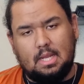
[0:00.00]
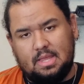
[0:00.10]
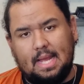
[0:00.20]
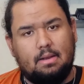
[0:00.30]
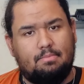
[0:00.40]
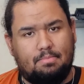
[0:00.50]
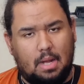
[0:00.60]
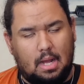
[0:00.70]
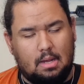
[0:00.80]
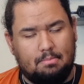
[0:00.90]

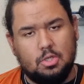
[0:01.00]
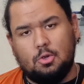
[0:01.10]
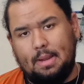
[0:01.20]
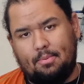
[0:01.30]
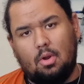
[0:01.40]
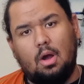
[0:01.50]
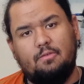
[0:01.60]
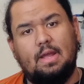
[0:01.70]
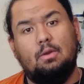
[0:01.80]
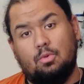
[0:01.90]
that butcher paper
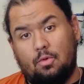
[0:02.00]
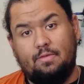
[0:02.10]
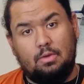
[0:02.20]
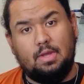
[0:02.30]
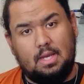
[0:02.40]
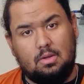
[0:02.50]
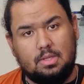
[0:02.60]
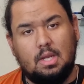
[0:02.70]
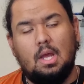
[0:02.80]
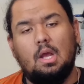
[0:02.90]
off, and it would reveal the
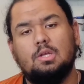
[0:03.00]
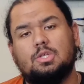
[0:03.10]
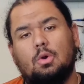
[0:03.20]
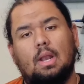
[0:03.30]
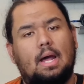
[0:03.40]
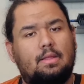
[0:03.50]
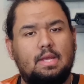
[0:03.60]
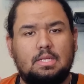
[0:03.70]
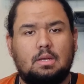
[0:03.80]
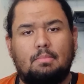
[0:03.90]
hilt. So a lot of
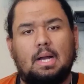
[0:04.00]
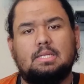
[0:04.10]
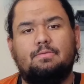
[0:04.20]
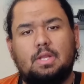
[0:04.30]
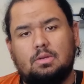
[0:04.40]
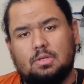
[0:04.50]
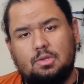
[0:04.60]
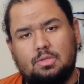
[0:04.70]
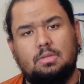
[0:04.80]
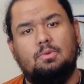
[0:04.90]
these unboxing videos on
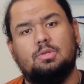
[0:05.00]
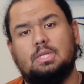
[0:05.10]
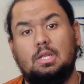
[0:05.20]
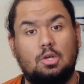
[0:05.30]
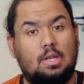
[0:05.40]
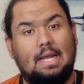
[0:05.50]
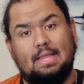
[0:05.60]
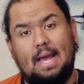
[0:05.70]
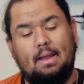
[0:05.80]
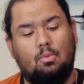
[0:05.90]
YouTube you'll see look
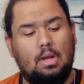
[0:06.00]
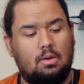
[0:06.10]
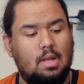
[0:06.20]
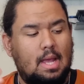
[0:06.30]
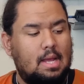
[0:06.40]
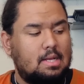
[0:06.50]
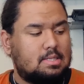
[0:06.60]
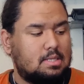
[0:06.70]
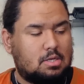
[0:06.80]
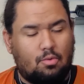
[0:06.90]
like that. Well,
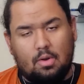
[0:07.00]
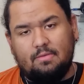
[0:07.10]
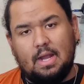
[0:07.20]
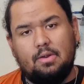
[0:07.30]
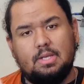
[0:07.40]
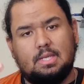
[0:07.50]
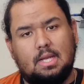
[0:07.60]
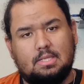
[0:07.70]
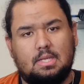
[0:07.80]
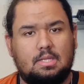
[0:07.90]
since coronavirus
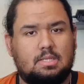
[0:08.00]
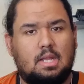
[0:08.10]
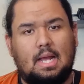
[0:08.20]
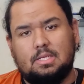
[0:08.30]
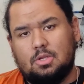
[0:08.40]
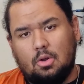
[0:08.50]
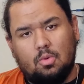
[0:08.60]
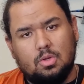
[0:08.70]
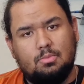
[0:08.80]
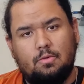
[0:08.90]
and since the last Star
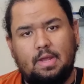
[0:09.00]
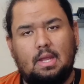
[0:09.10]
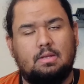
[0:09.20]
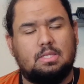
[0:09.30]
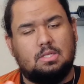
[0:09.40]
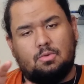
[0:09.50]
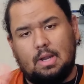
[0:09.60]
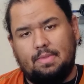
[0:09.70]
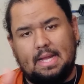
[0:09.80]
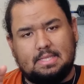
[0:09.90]
Wars movie, since
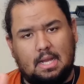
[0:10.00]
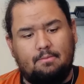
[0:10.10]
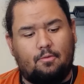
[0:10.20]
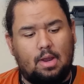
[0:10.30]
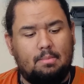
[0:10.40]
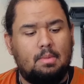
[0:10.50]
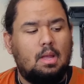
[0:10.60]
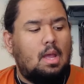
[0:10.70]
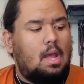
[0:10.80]
around that time frame,